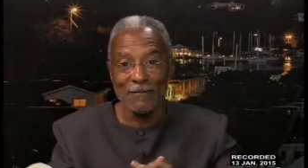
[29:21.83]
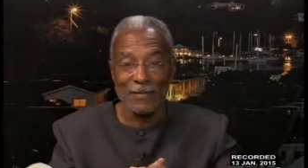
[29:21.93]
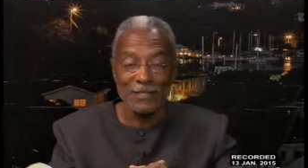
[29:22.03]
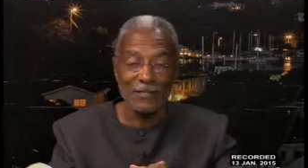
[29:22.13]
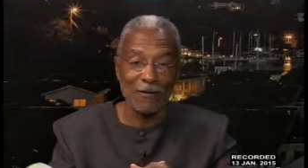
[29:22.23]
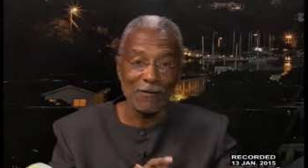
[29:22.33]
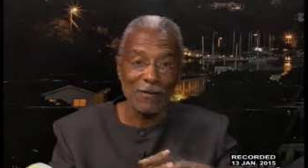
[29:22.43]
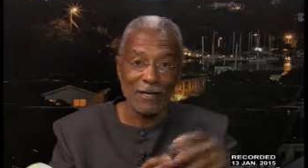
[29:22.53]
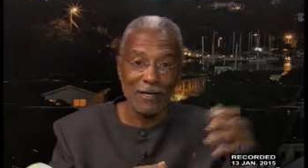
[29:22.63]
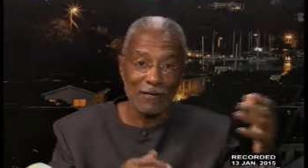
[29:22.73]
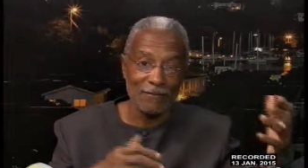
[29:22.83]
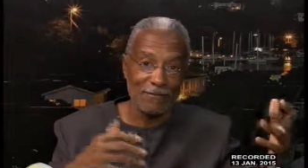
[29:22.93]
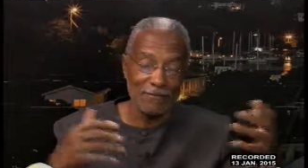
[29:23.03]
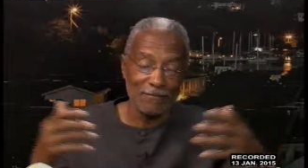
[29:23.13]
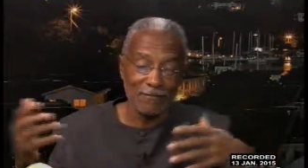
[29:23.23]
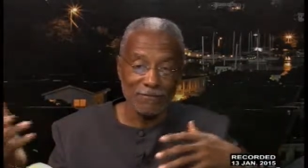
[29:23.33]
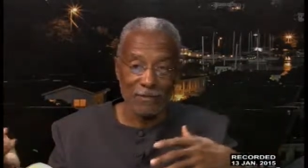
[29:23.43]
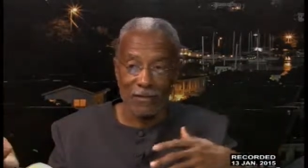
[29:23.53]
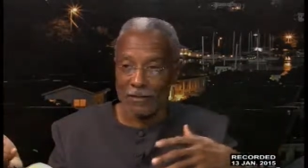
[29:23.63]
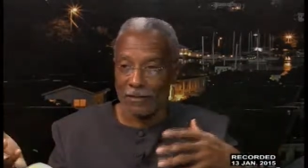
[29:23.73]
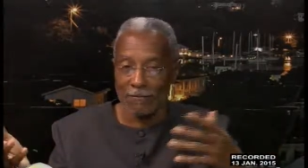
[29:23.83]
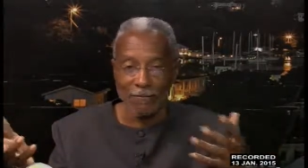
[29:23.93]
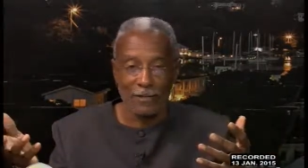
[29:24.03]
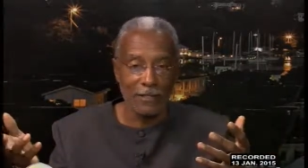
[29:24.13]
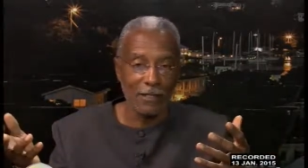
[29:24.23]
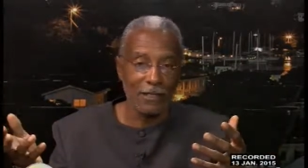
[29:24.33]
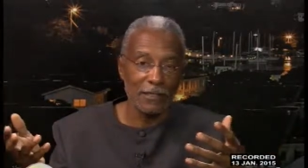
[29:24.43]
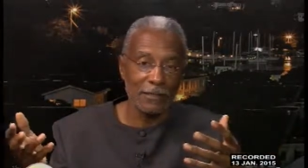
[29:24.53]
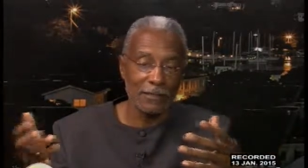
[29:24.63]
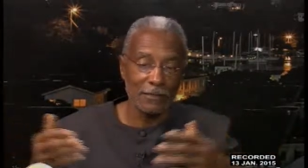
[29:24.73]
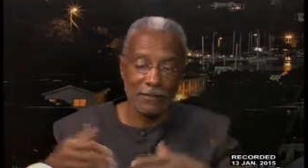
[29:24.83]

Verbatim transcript: have been some, um, um, what do you call it,